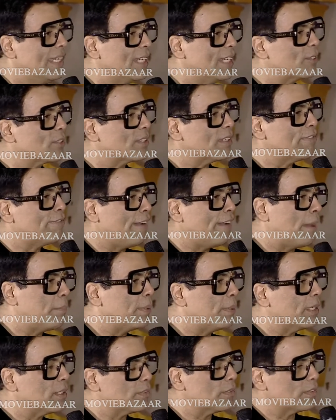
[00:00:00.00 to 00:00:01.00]
into the
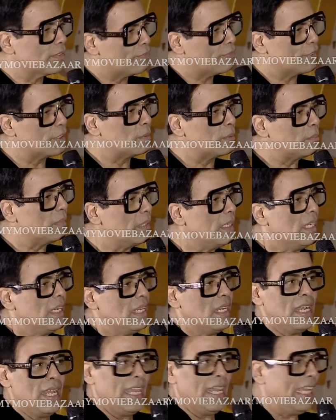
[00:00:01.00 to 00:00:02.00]
fabric of the film
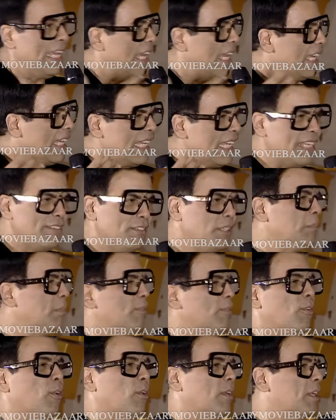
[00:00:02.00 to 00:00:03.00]
even
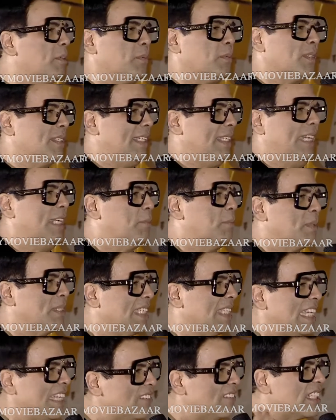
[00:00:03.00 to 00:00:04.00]
before it
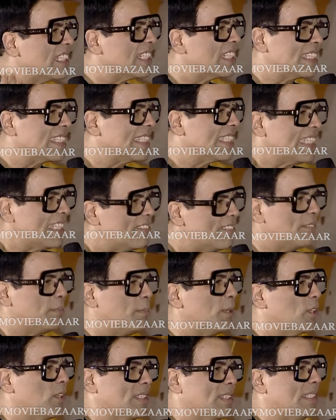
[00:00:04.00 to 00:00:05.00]
was even conceived,
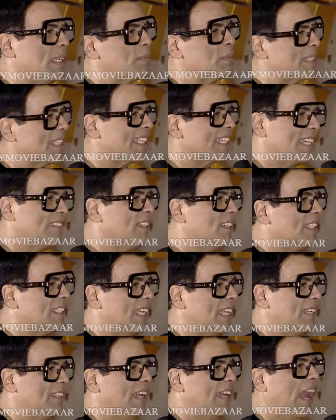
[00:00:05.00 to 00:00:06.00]
because there was a given
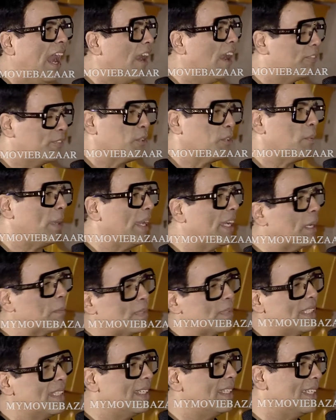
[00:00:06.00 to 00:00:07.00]
that after Wake
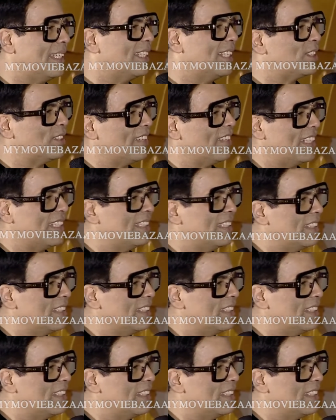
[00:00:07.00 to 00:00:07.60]
Up Sid and Ye Jawani